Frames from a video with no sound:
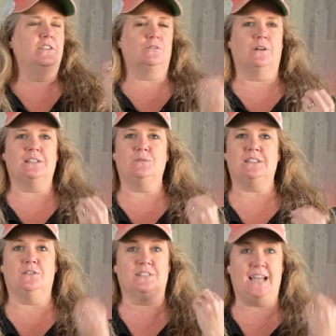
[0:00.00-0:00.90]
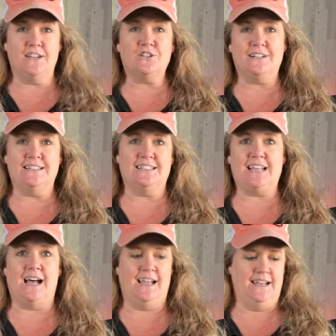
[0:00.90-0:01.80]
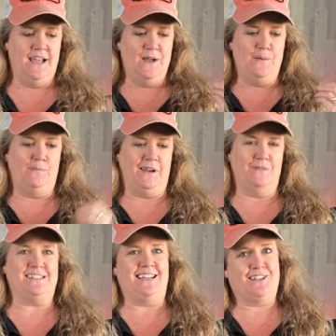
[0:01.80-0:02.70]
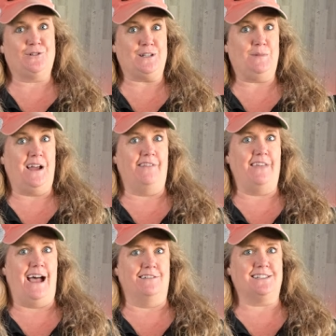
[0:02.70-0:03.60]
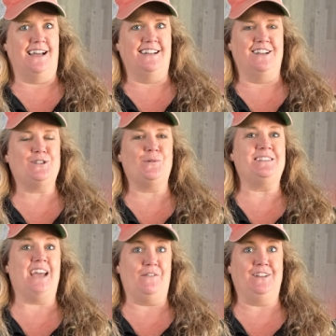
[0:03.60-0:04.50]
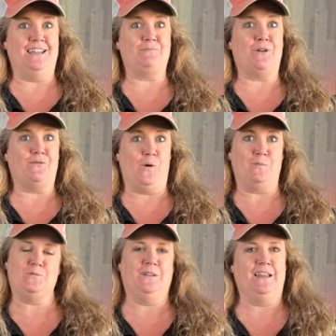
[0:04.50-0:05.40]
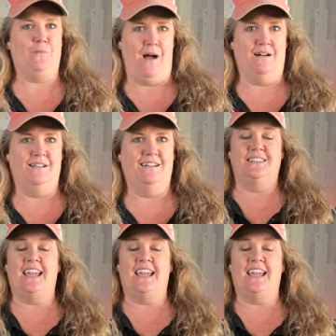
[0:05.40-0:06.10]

The crust was still tender inside, but it was nice and crispy on the outside. So it definitely performed really well.